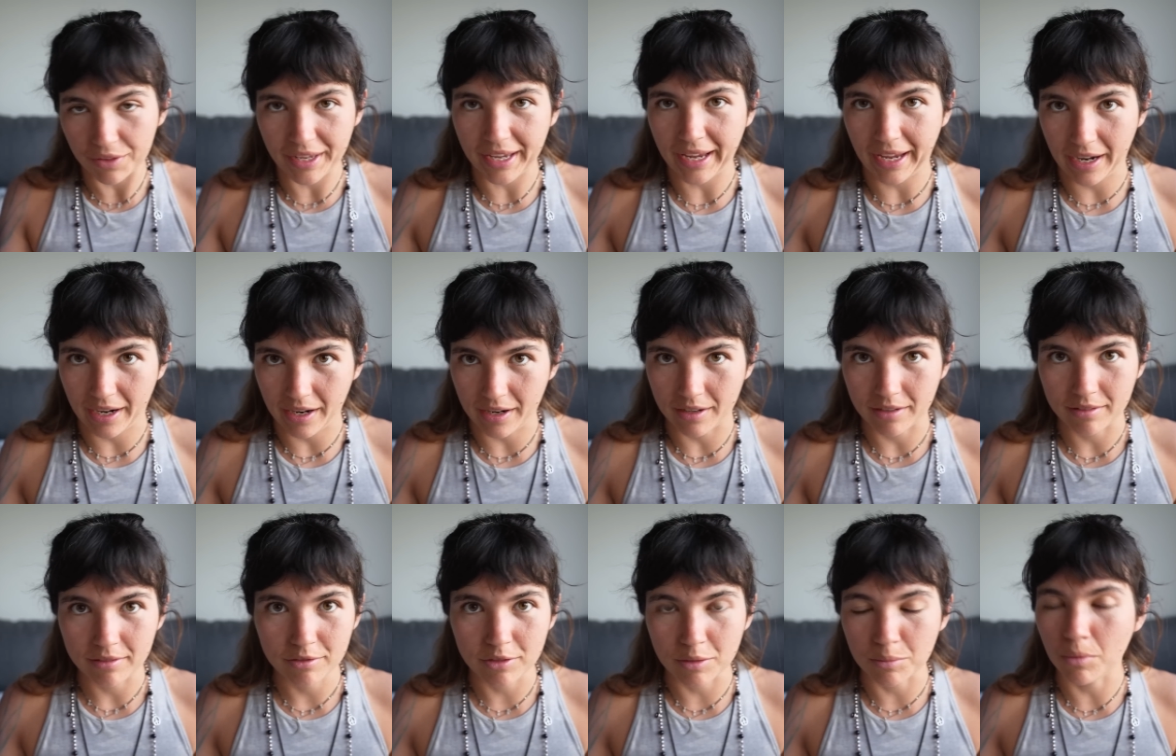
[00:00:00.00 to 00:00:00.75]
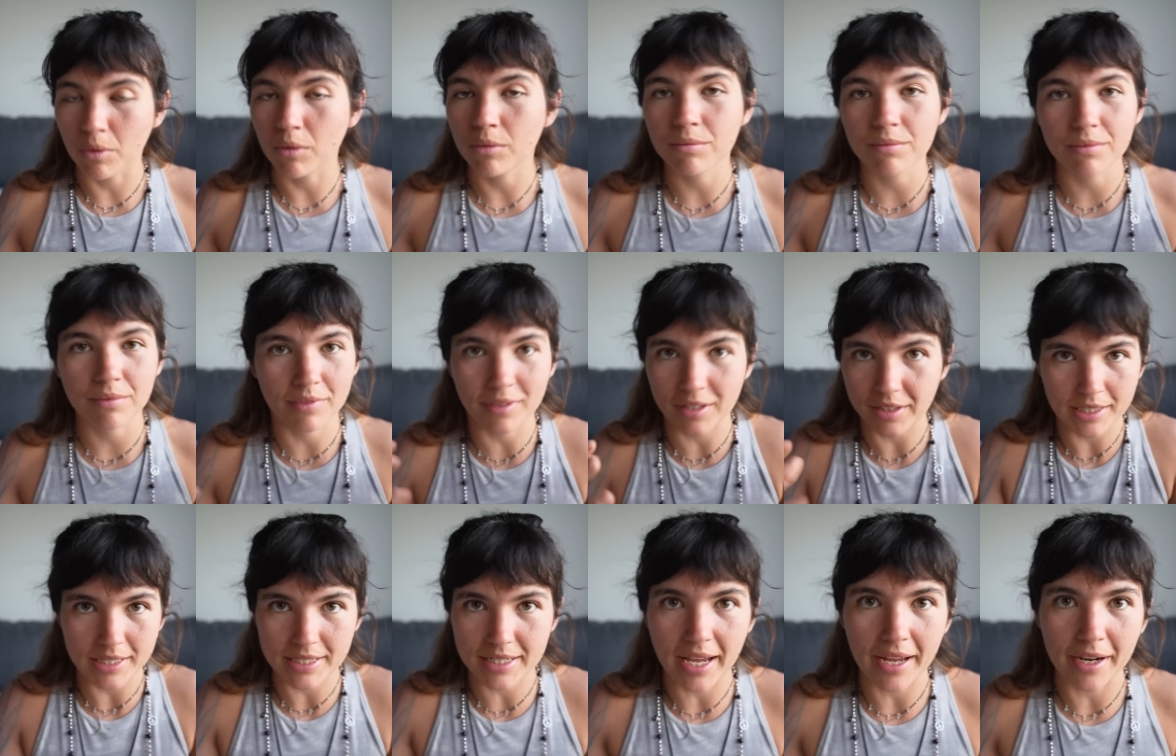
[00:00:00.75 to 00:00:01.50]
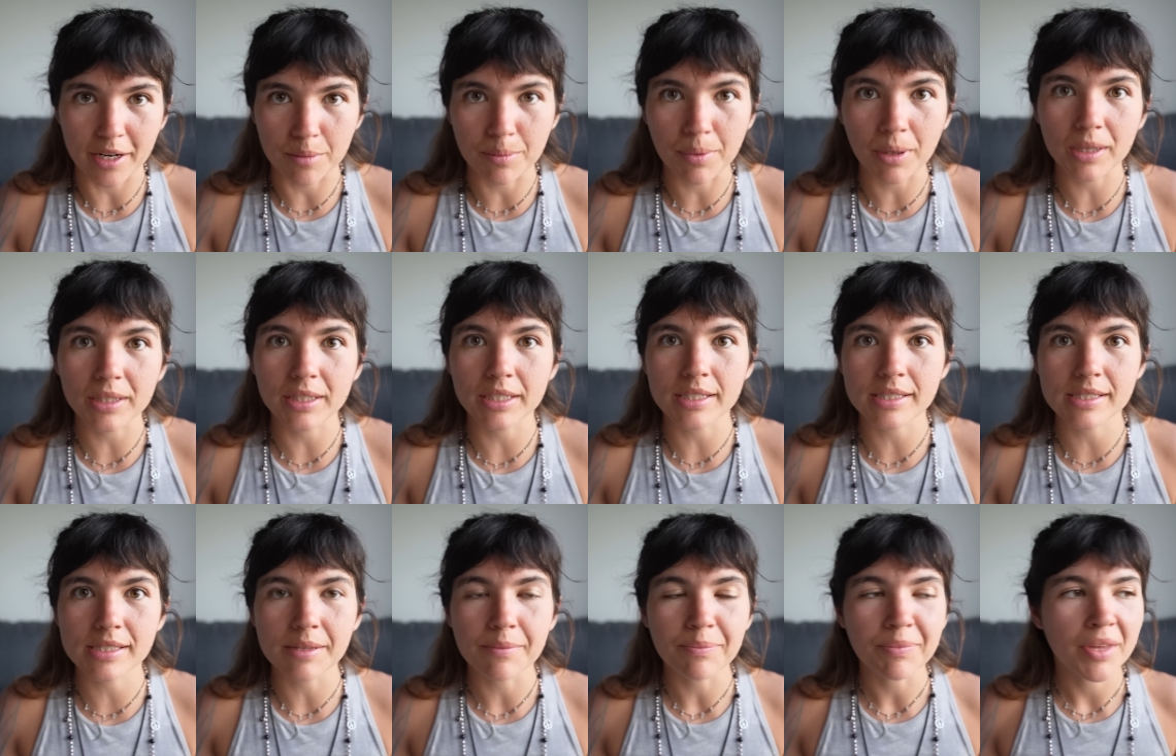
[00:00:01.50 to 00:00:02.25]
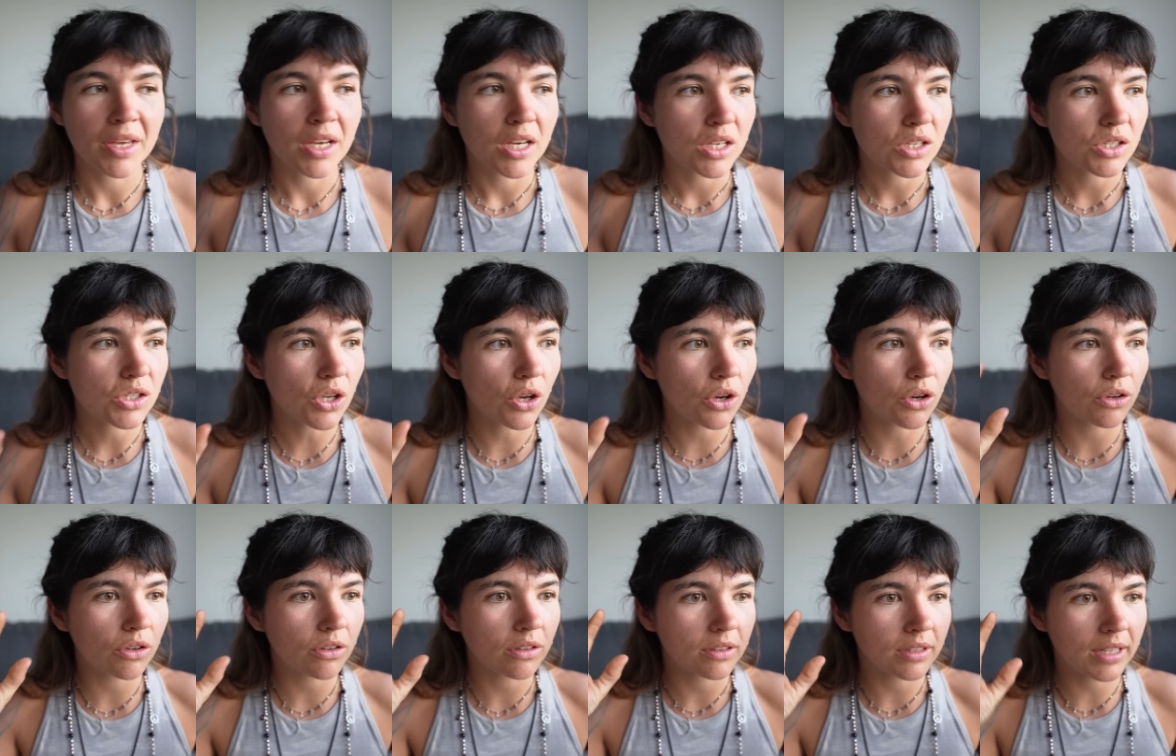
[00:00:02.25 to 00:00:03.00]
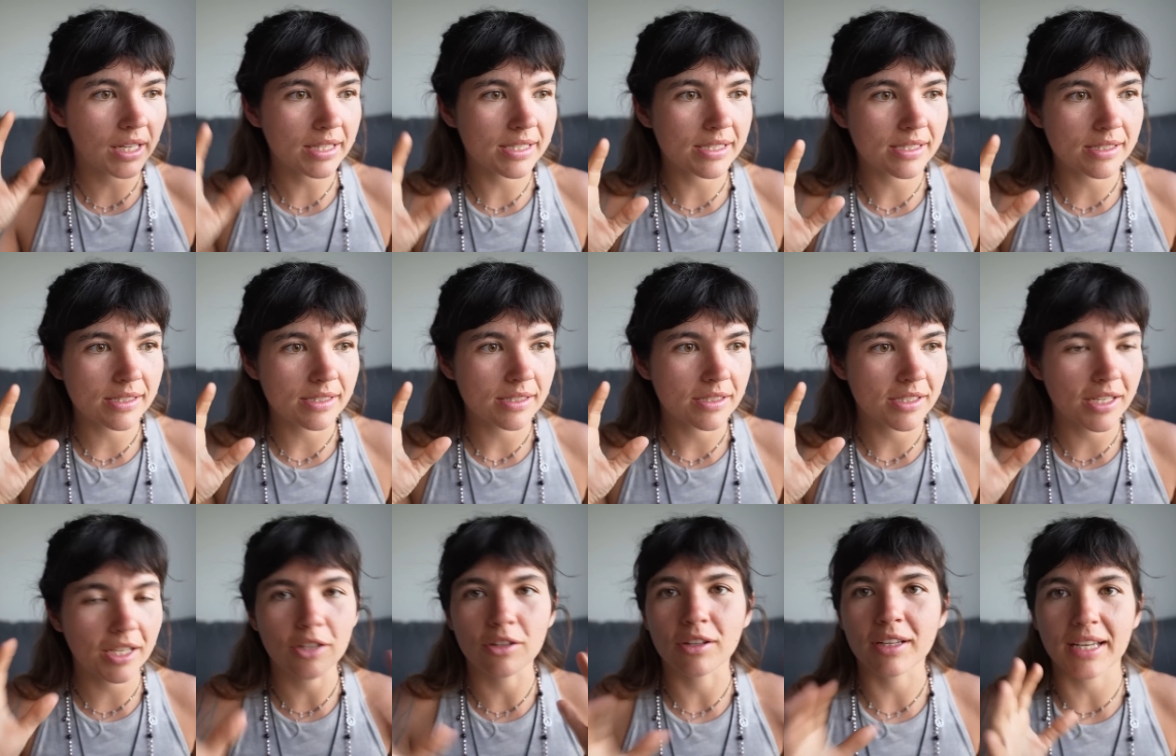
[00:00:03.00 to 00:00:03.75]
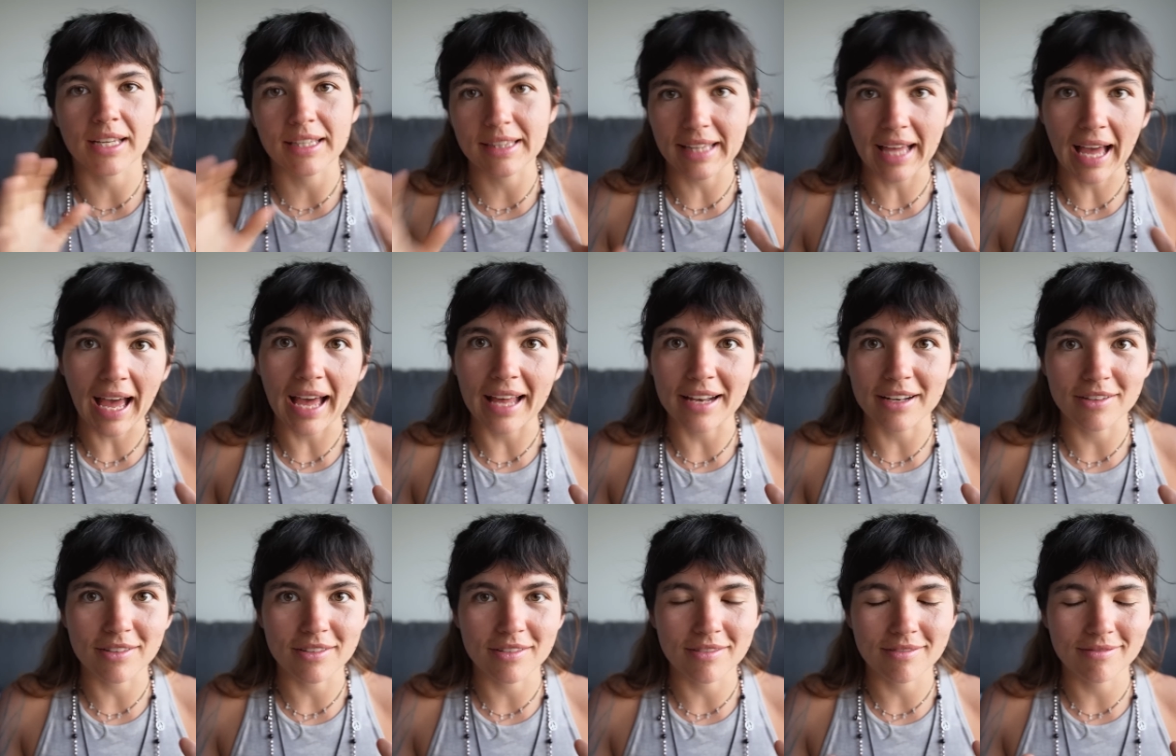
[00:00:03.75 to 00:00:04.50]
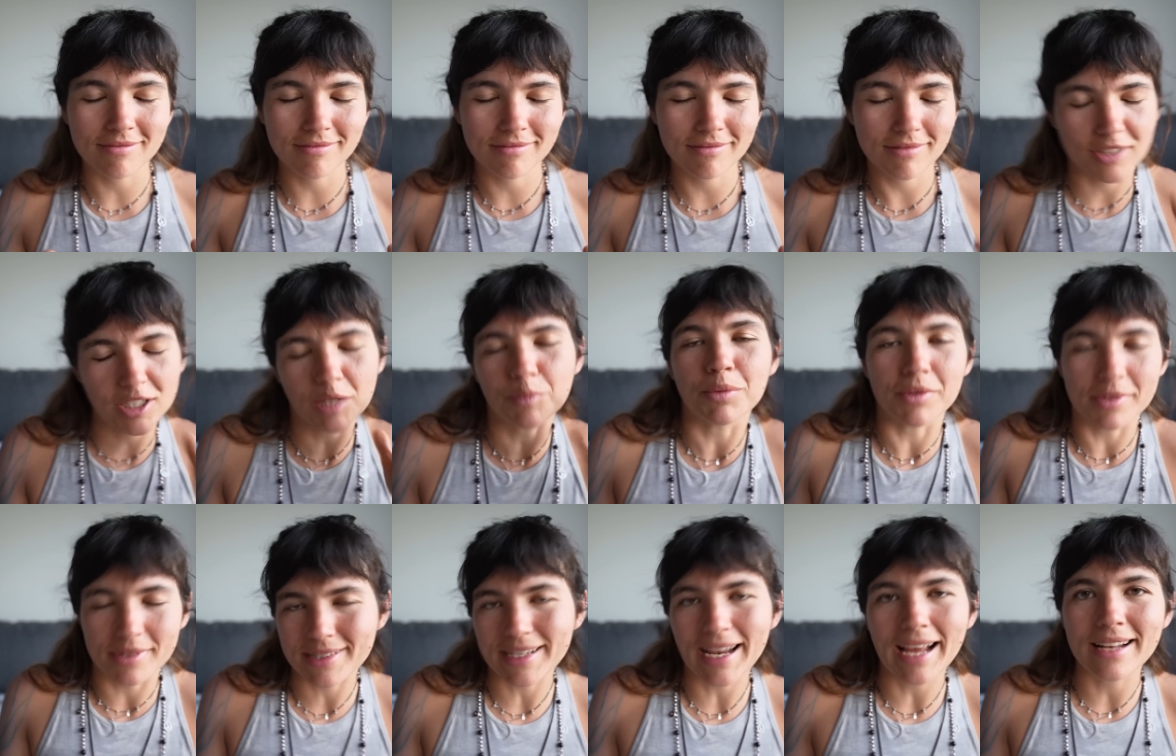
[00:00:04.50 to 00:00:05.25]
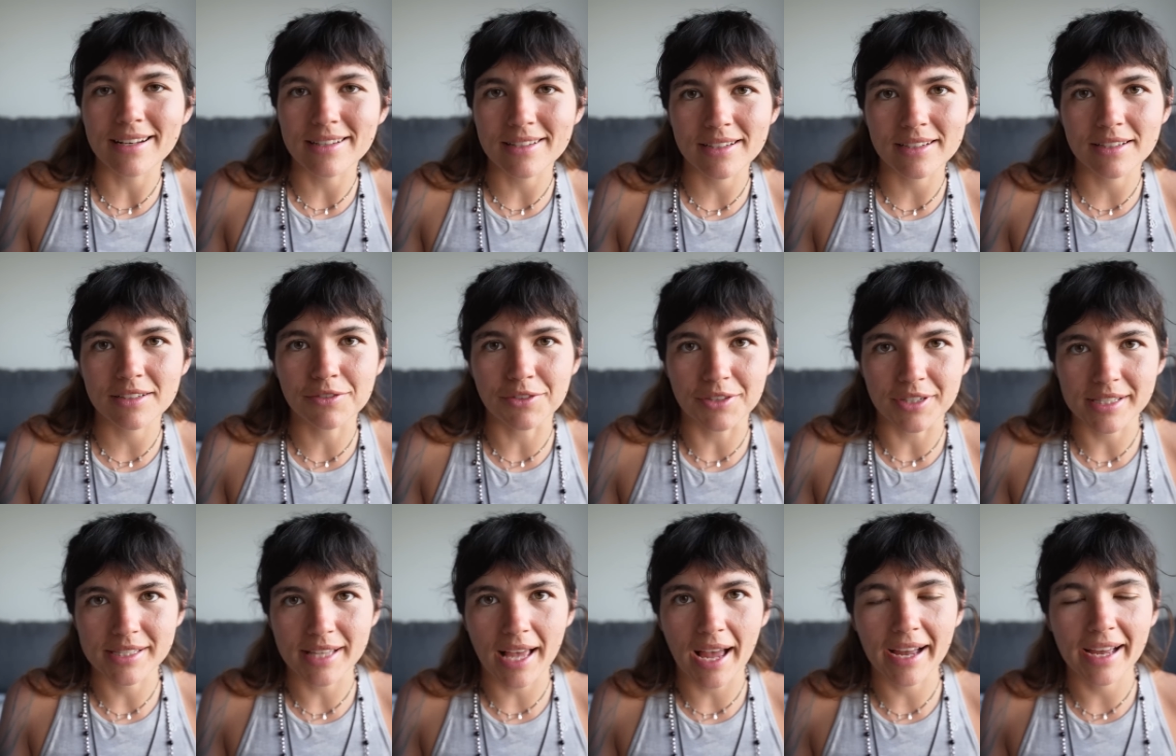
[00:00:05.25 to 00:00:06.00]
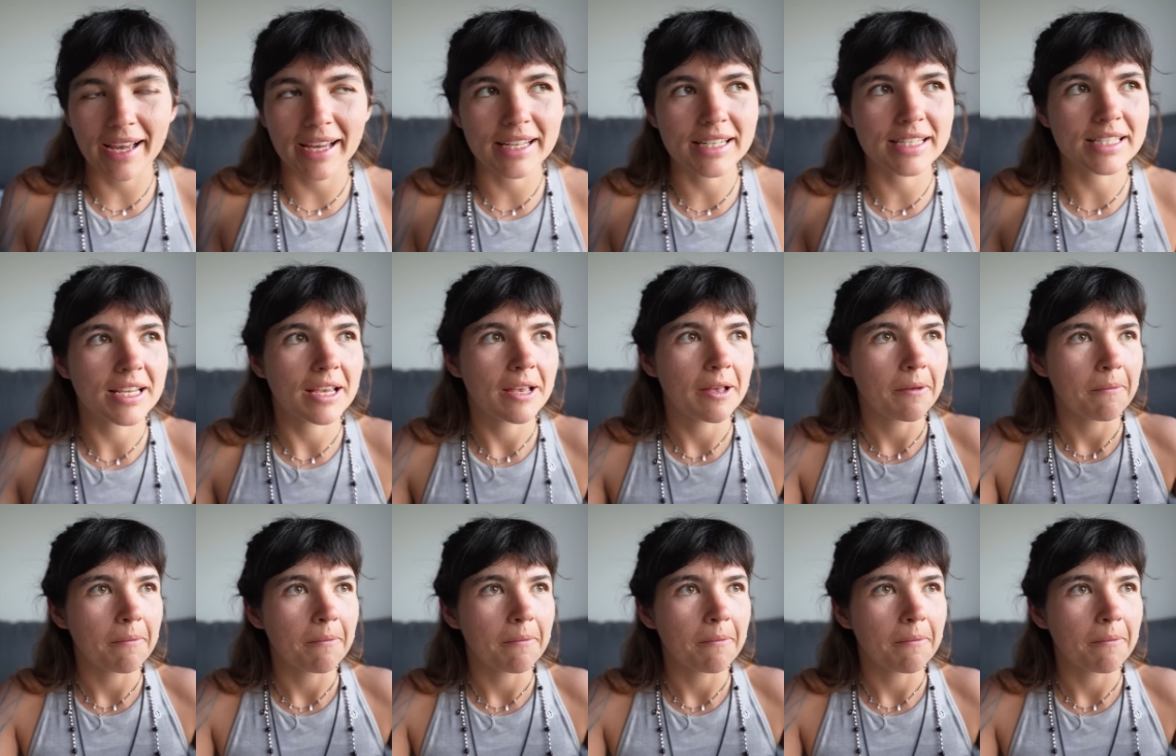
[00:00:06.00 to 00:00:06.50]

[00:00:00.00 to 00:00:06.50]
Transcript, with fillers: the hair from their entire bodies. So let's take a look at that double standard for a second.